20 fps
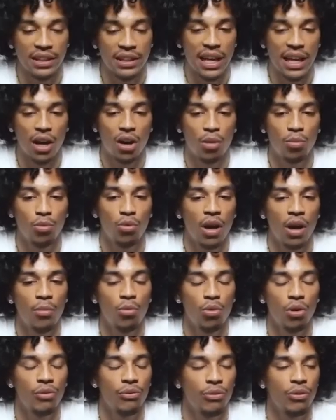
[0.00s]
now I'm,
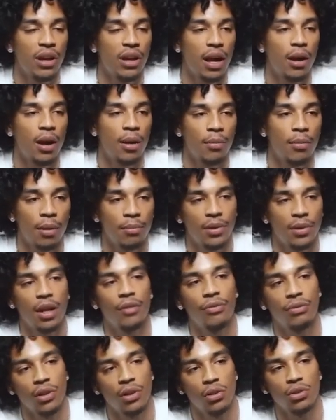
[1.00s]
I'm more free. I, am I'm
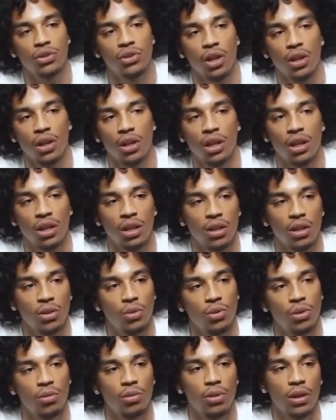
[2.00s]
definitely gonna start looking and
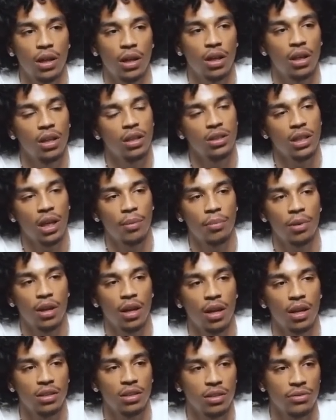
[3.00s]
doing like other type of
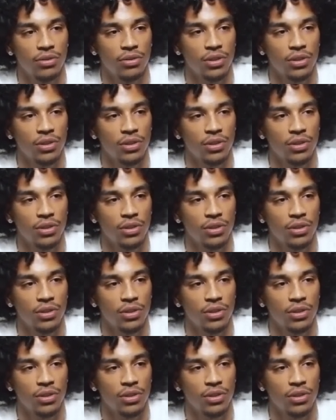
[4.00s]
content